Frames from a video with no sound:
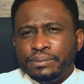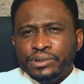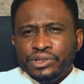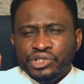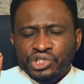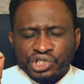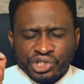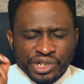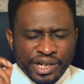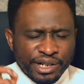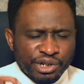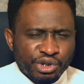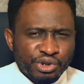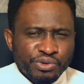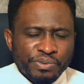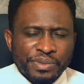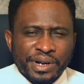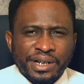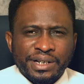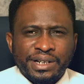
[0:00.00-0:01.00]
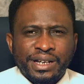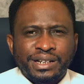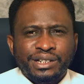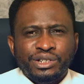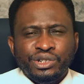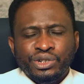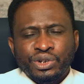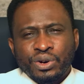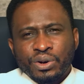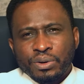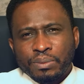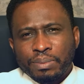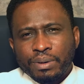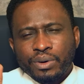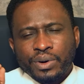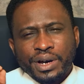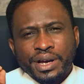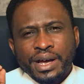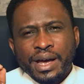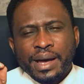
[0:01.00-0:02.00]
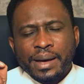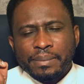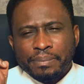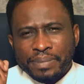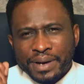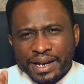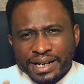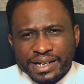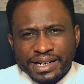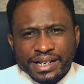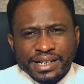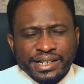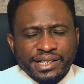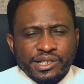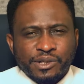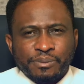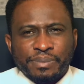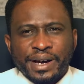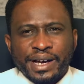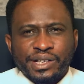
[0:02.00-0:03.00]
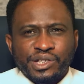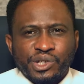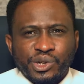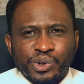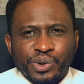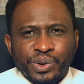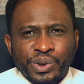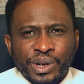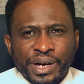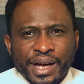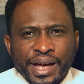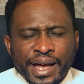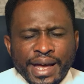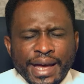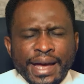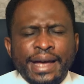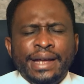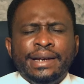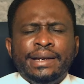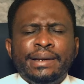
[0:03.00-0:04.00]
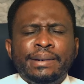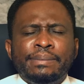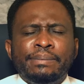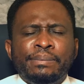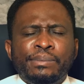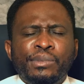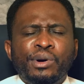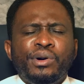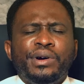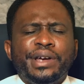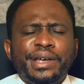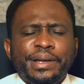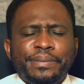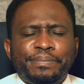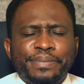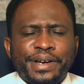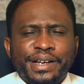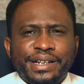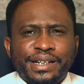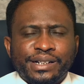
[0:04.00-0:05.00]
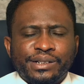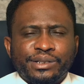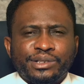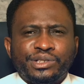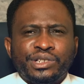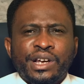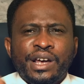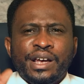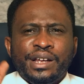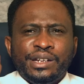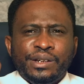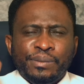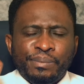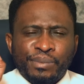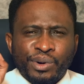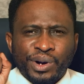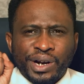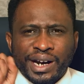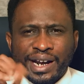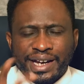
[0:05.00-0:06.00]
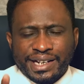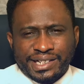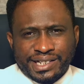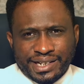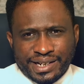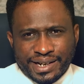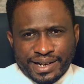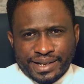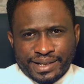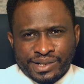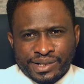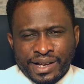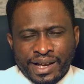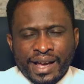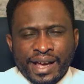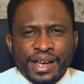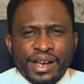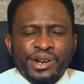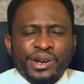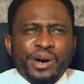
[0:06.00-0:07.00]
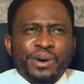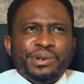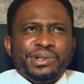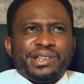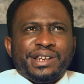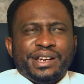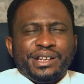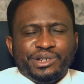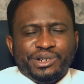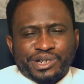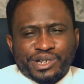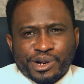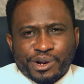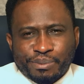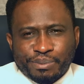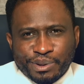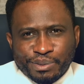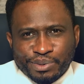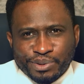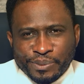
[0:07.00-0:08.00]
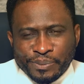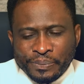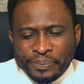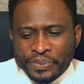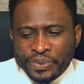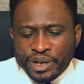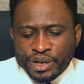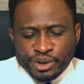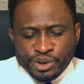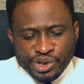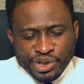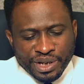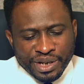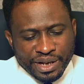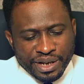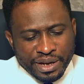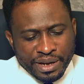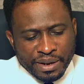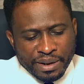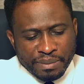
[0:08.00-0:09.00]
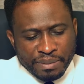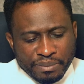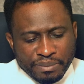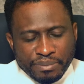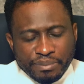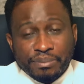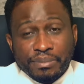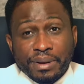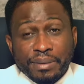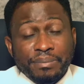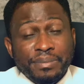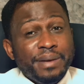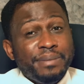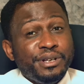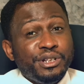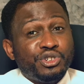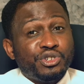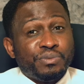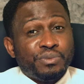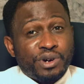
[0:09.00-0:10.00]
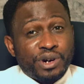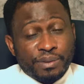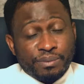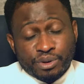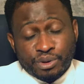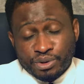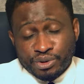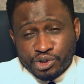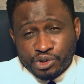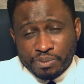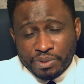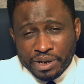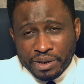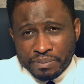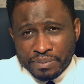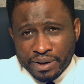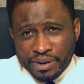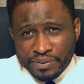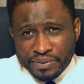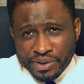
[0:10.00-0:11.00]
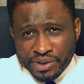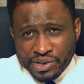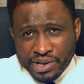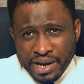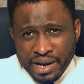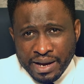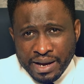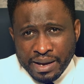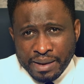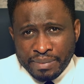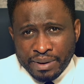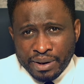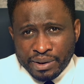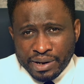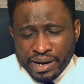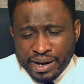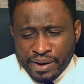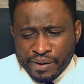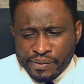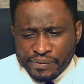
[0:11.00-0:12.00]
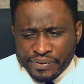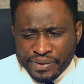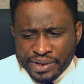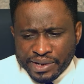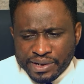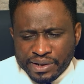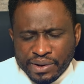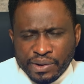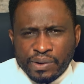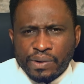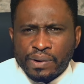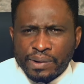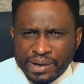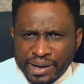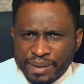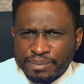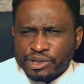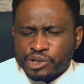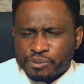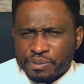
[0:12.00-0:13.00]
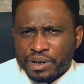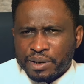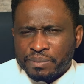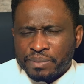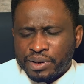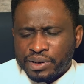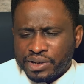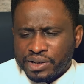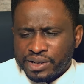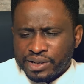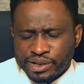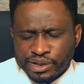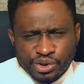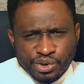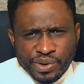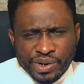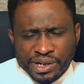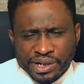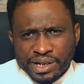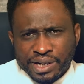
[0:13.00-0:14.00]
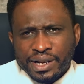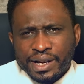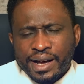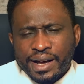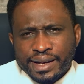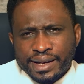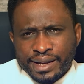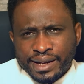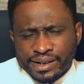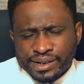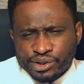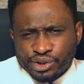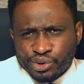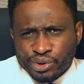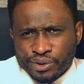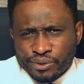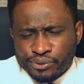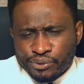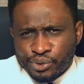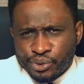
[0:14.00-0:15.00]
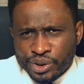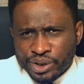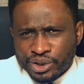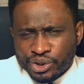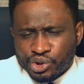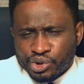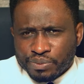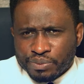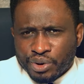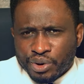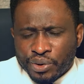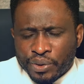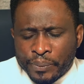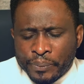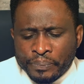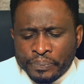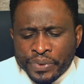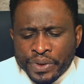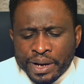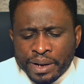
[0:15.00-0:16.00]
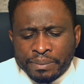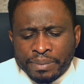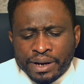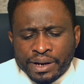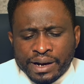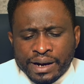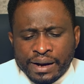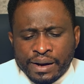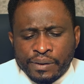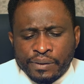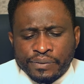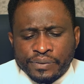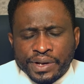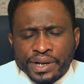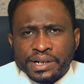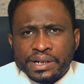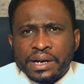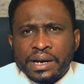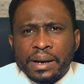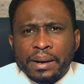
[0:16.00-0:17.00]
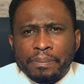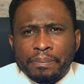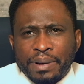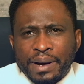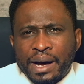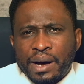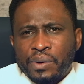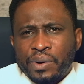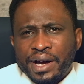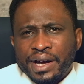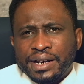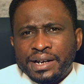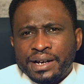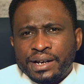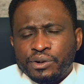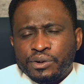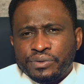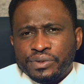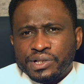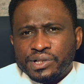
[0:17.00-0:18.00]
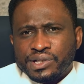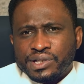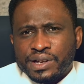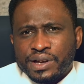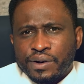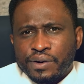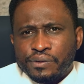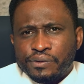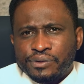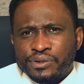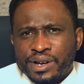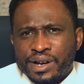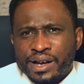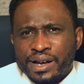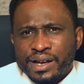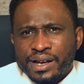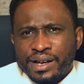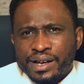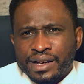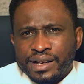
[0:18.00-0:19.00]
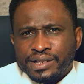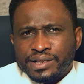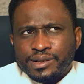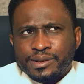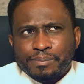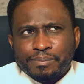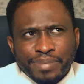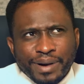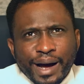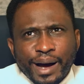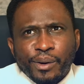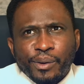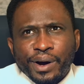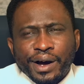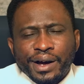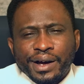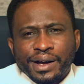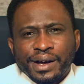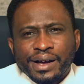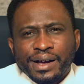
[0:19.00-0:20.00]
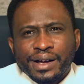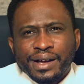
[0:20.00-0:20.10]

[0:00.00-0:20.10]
gentleman, that young boy, pedaling his bicycle. And the more he pedals, the more light he has. You know, I always like to tell people, you see, maybe tomorrow I'm going to speak about this, about how that, or let me speak about it a little and then get into it fully tomorrow, about how that power in and of itself is power.